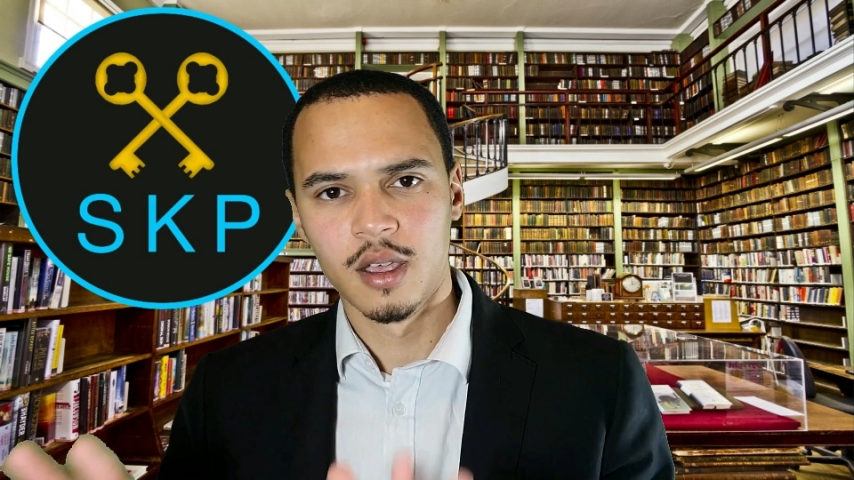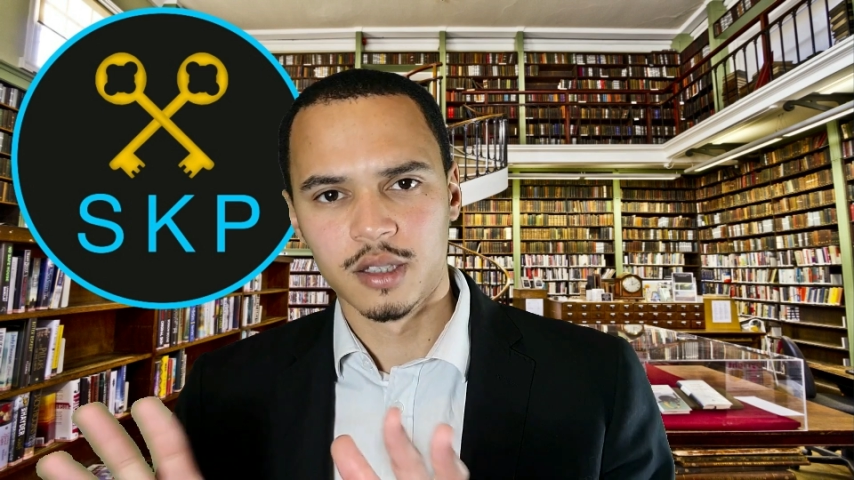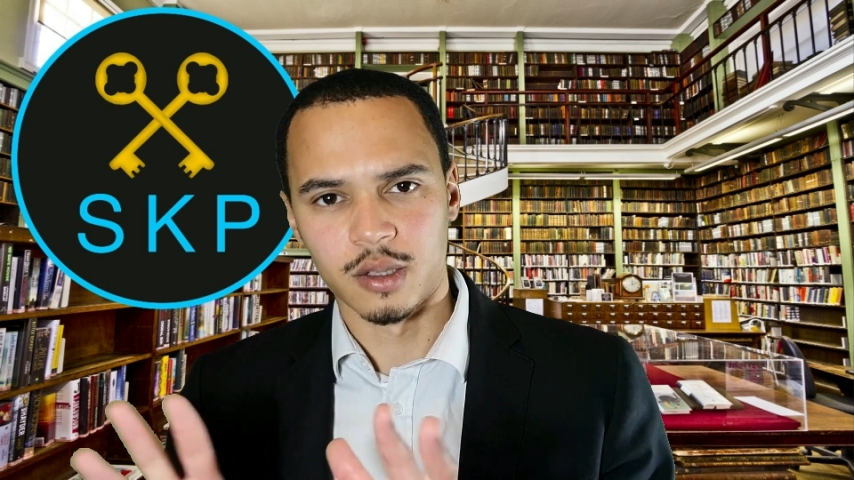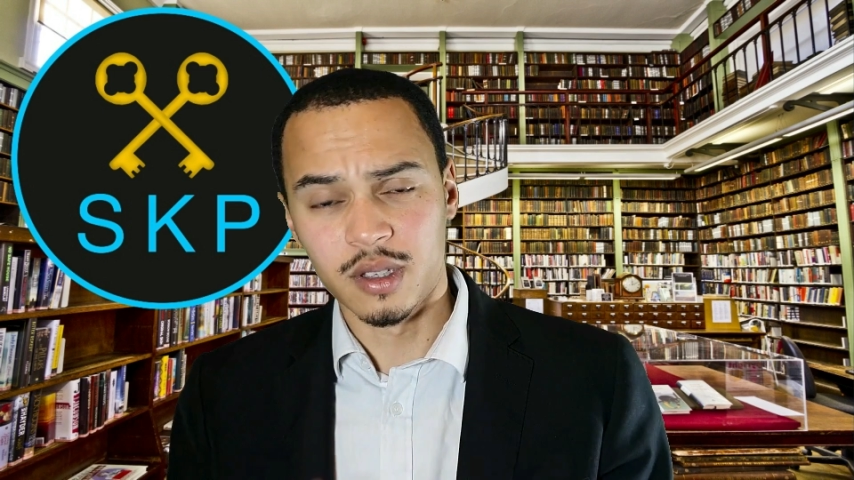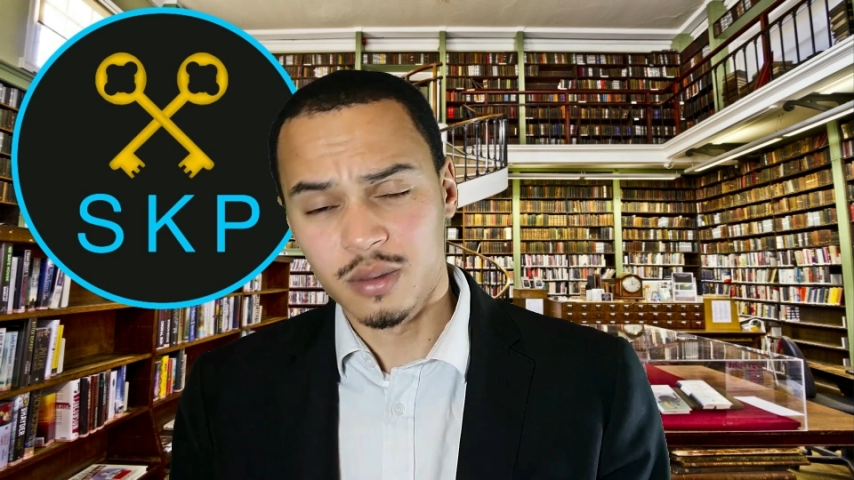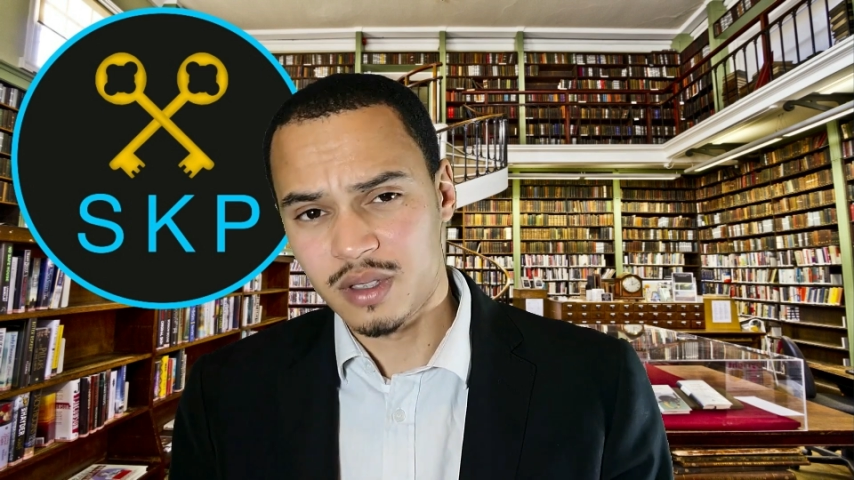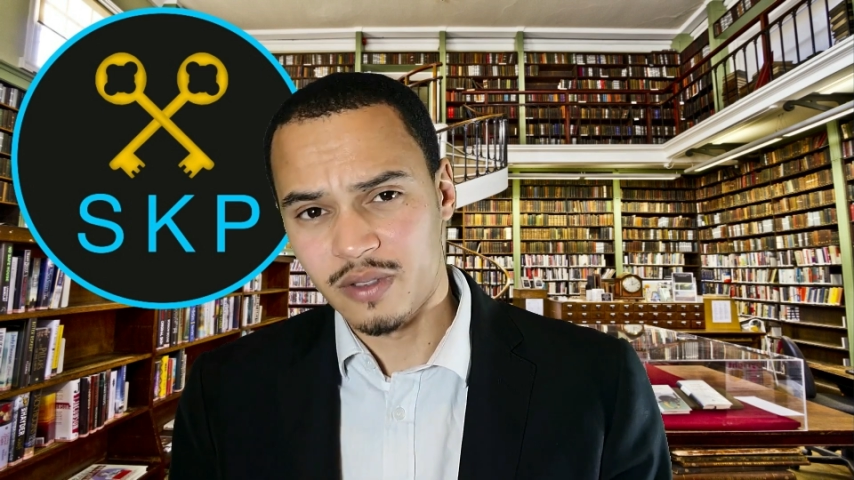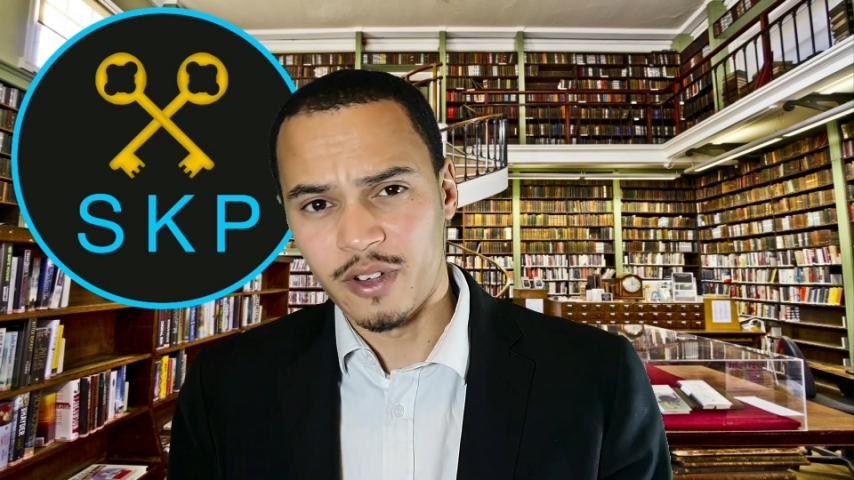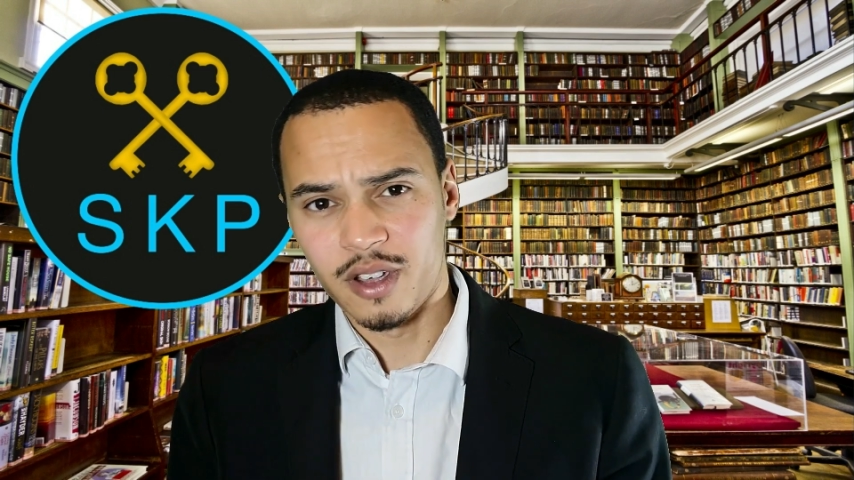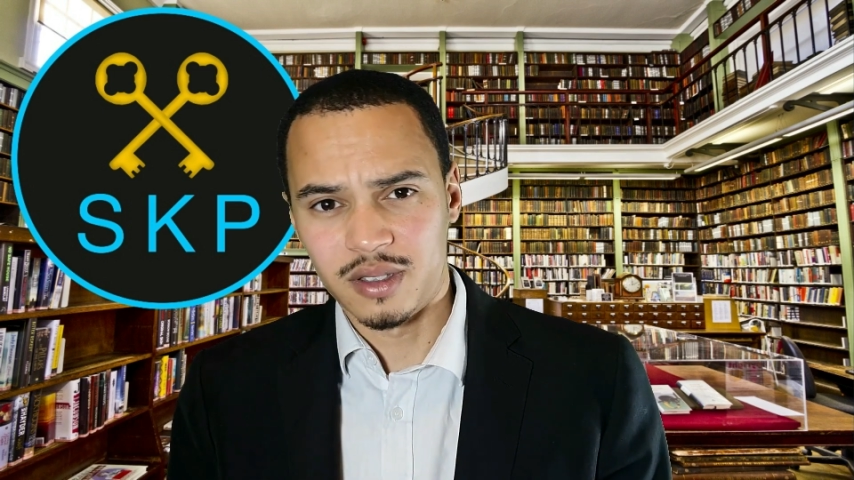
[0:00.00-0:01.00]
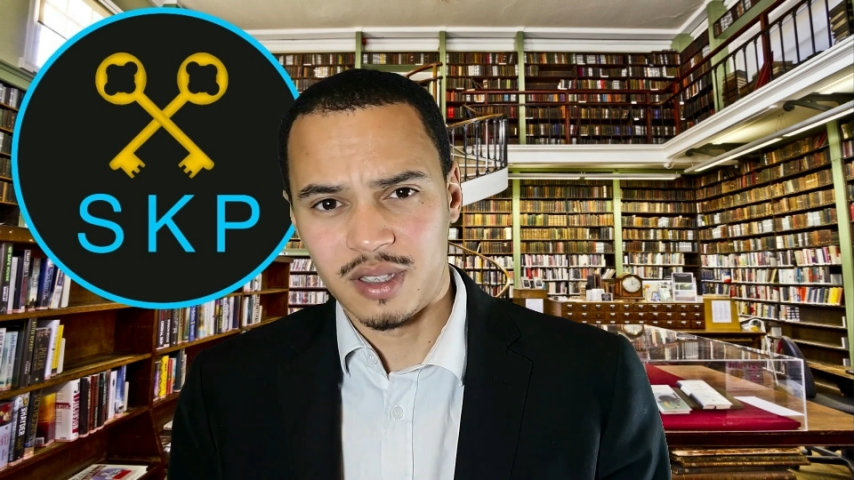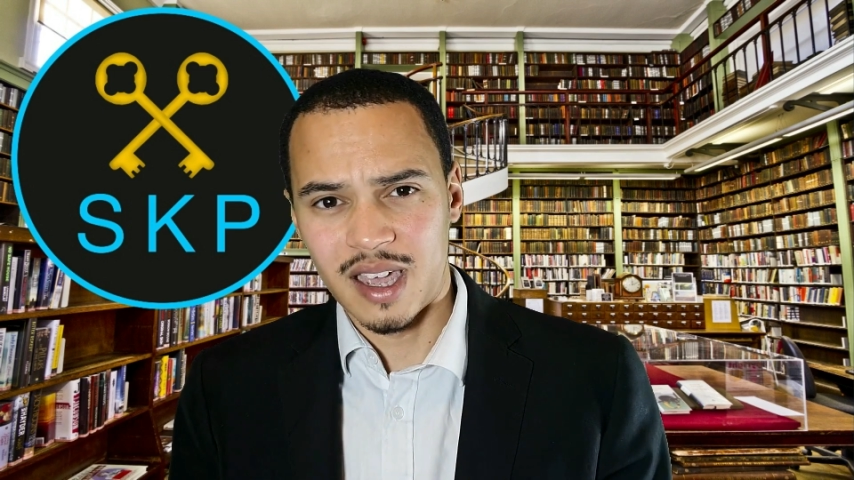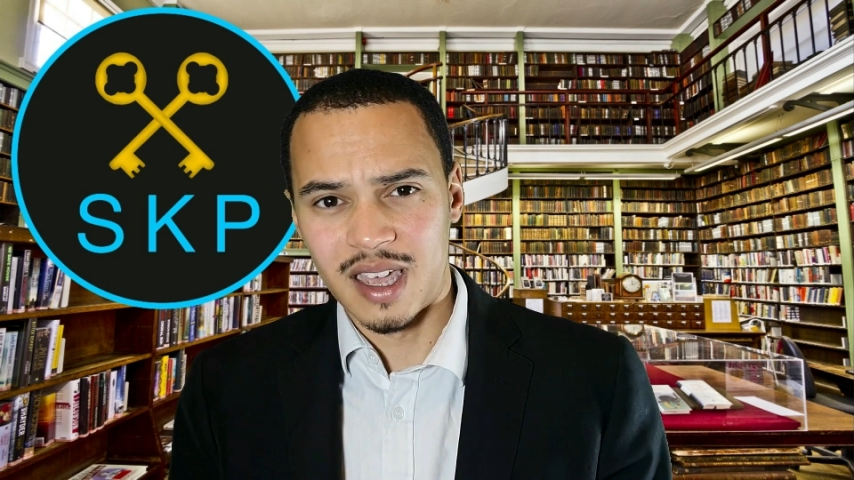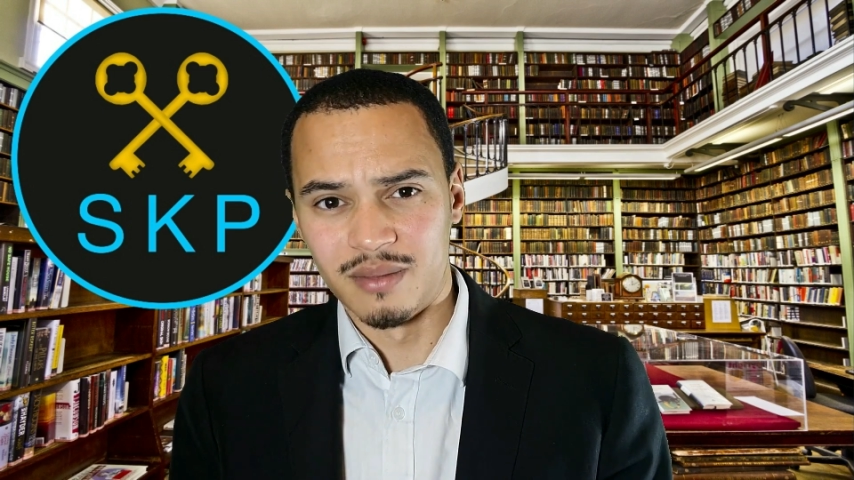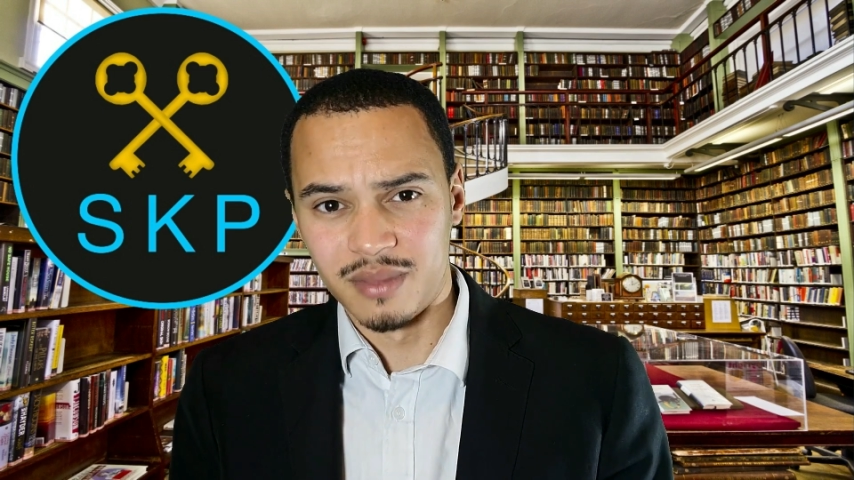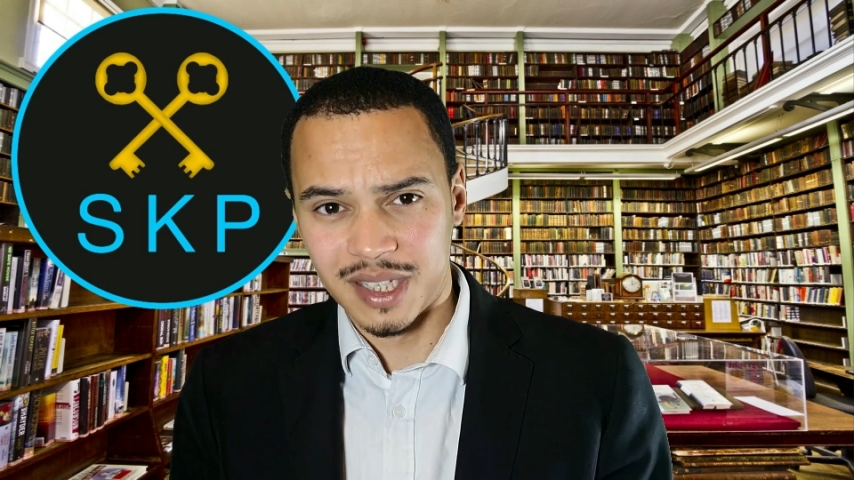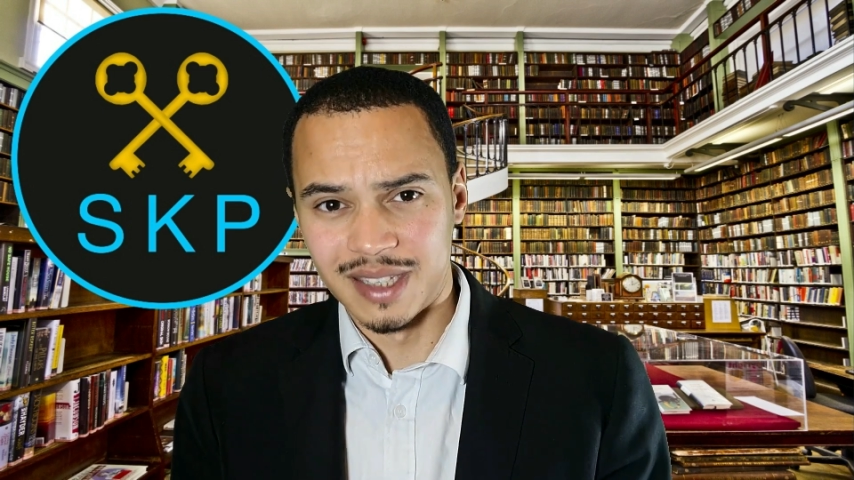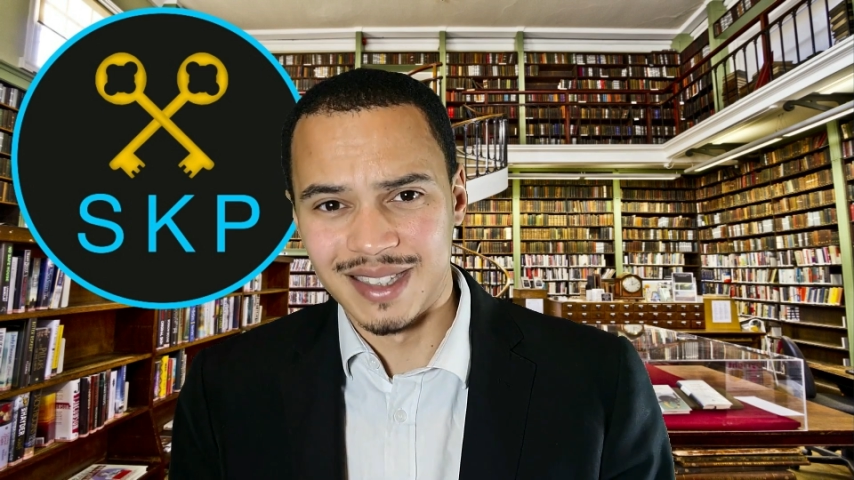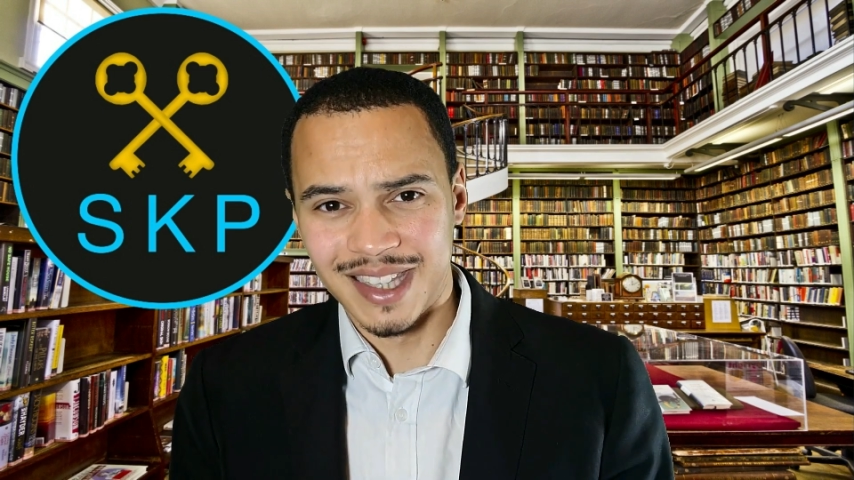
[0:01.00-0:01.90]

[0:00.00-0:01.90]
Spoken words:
So this was the first time since